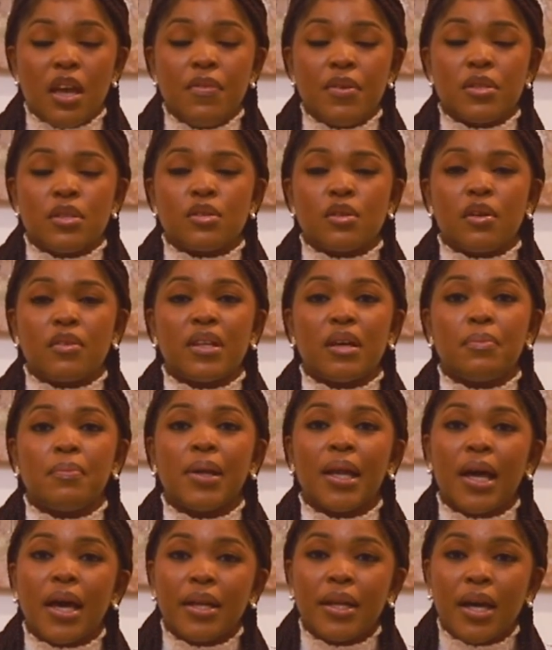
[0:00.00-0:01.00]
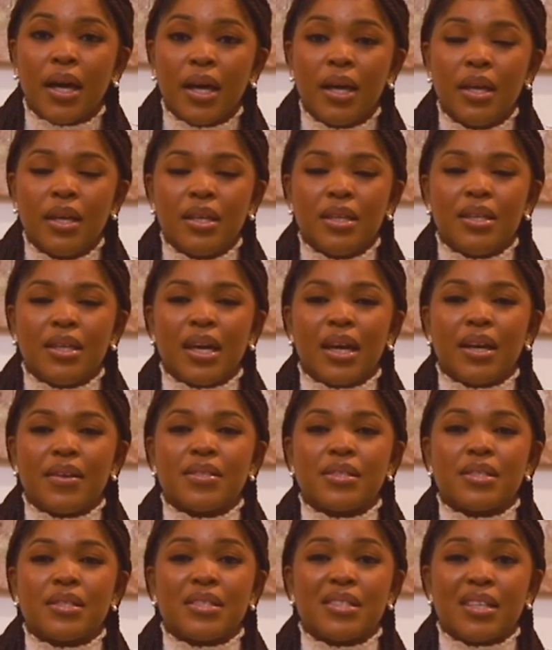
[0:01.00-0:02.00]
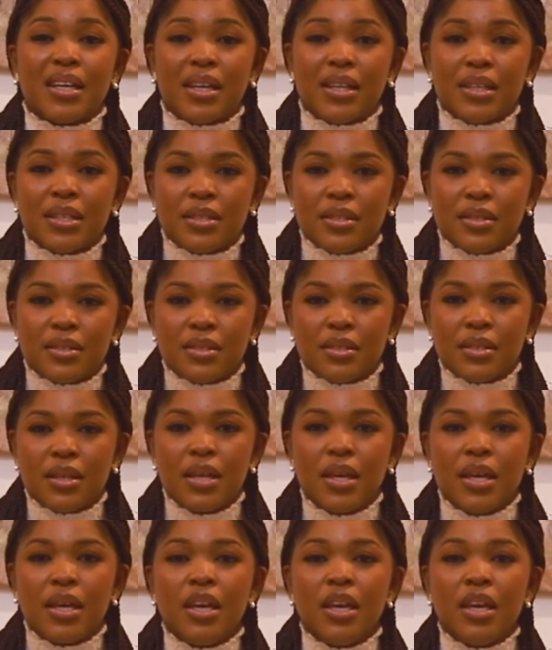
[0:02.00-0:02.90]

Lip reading: If it is of the bladder, you have cystitis.